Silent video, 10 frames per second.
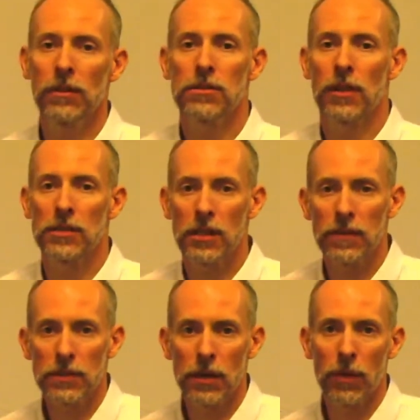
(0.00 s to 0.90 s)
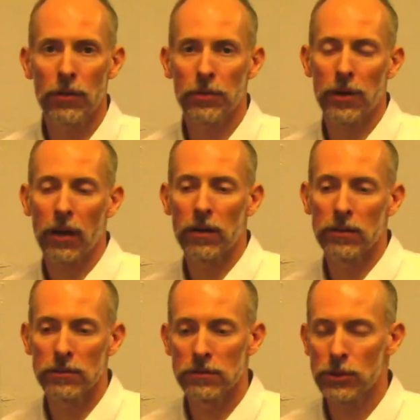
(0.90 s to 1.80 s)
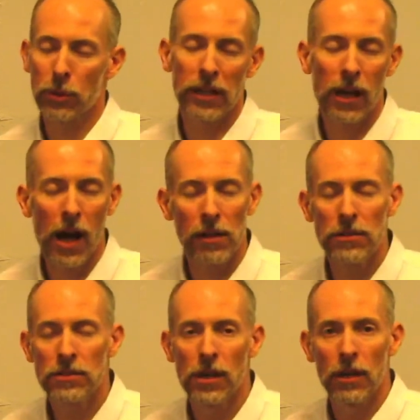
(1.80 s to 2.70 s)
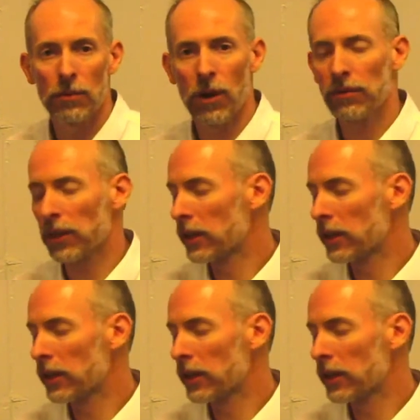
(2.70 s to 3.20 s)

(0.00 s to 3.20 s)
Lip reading: So that saves you about $320 roughly.